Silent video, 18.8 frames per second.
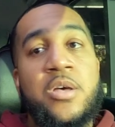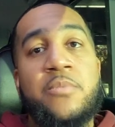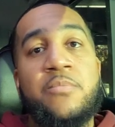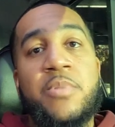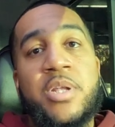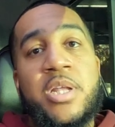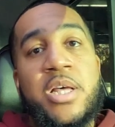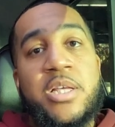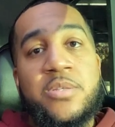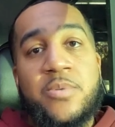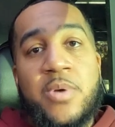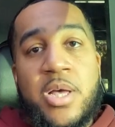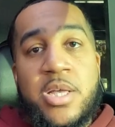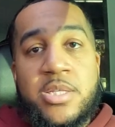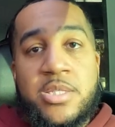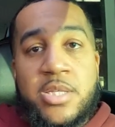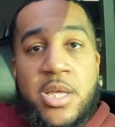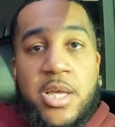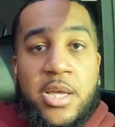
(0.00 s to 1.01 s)
but that's why I
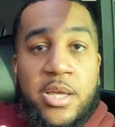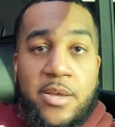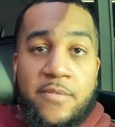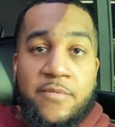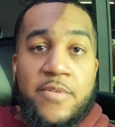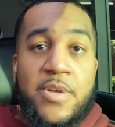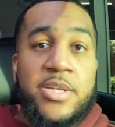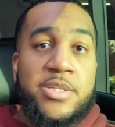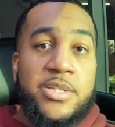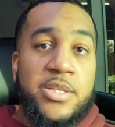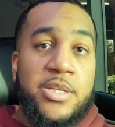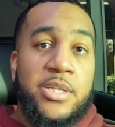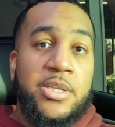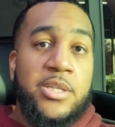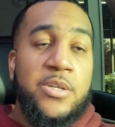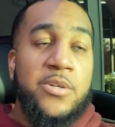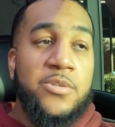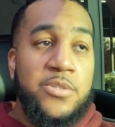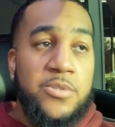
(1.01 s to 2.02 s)
say invest in a
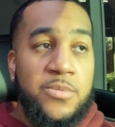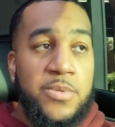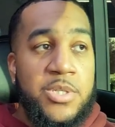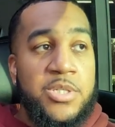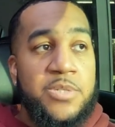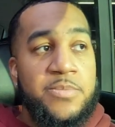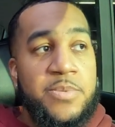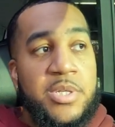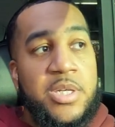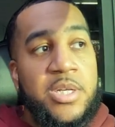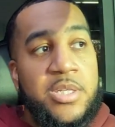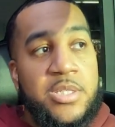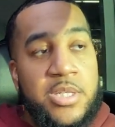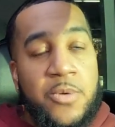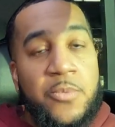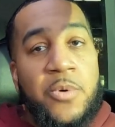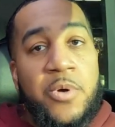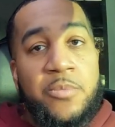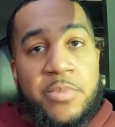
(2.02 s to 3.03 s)
kill switch, because they
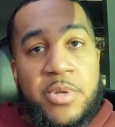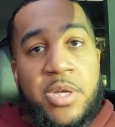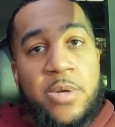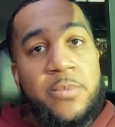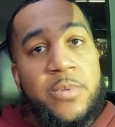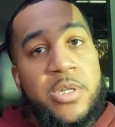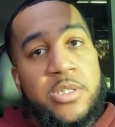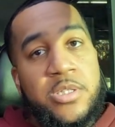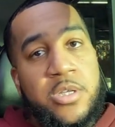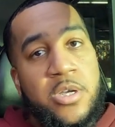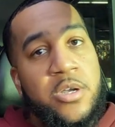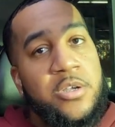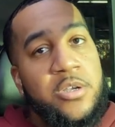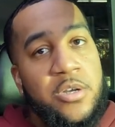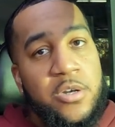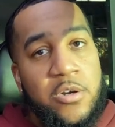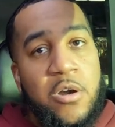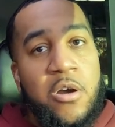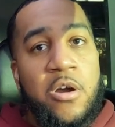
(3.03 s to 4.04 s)
won't be able to turn
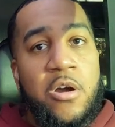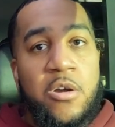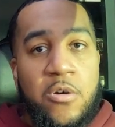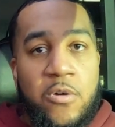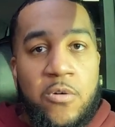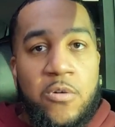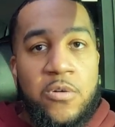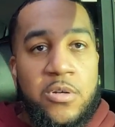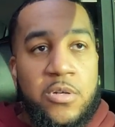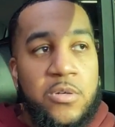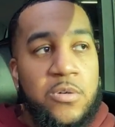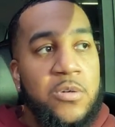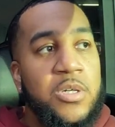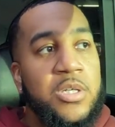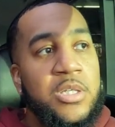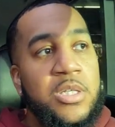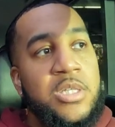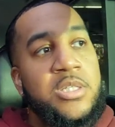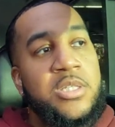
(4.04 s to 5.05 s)
your car on, or at
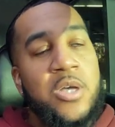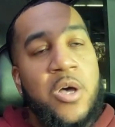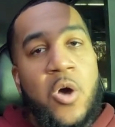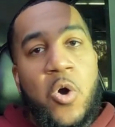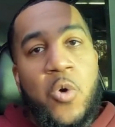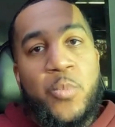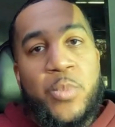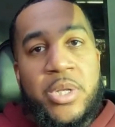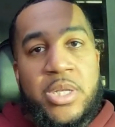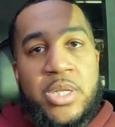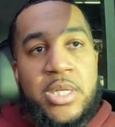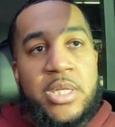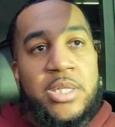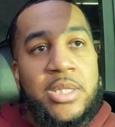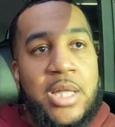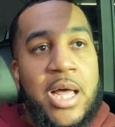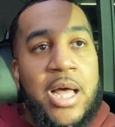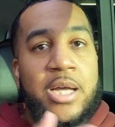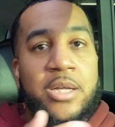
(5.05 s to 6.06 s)
least an OBD
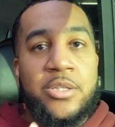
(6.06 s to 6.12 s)
lock.